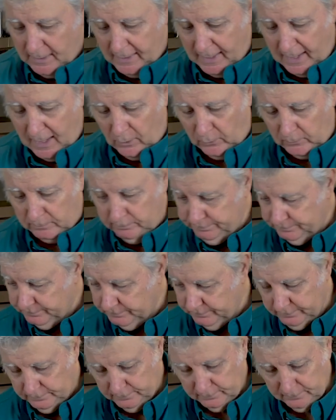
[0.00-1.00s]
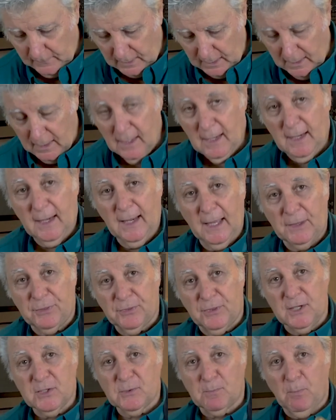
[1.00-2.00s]
Now,
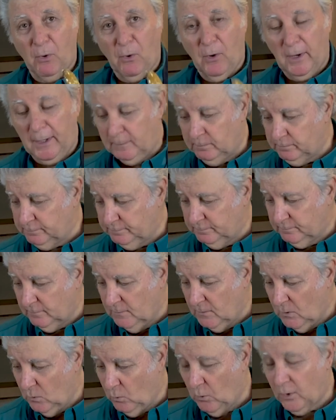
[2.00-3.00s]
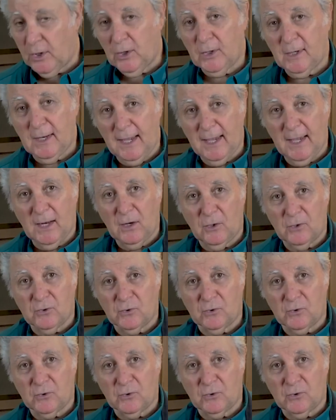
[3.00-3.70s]
at this point, we're going to add our